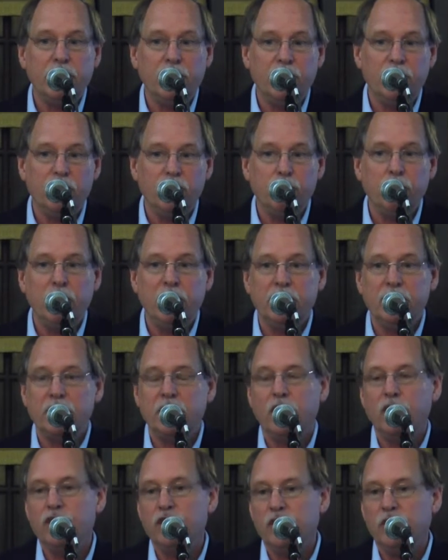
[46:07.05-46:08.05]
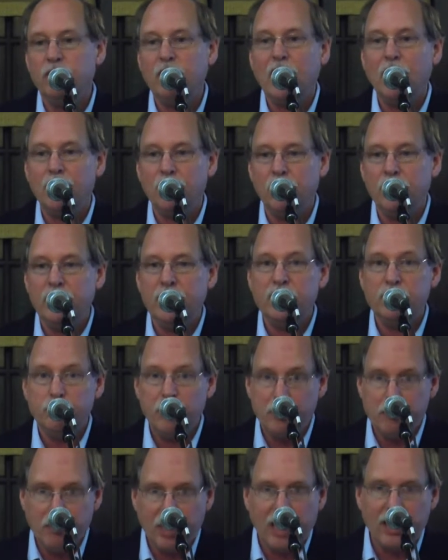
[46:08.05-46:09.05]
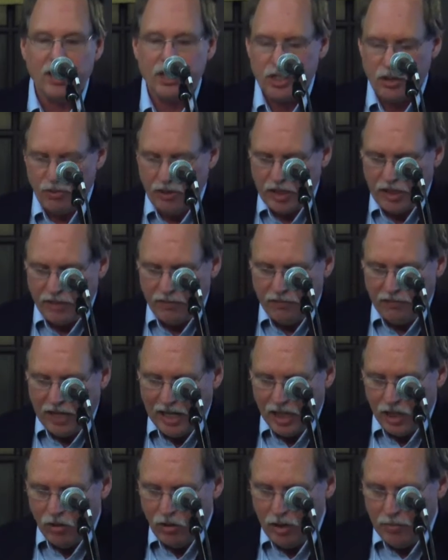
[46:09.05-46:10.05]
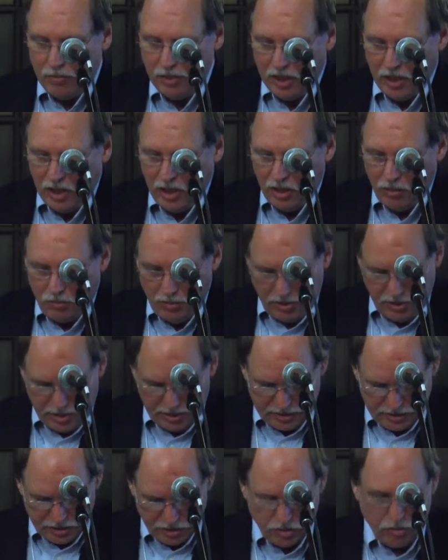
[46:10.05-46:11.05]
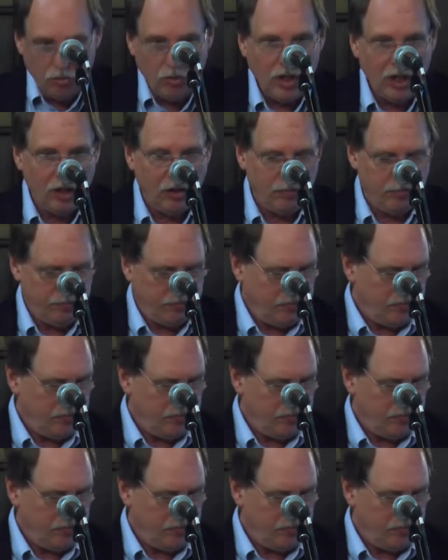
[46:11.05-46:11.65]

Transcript: and there's been discussion of how there needs to be monitoring and follow up with this as well.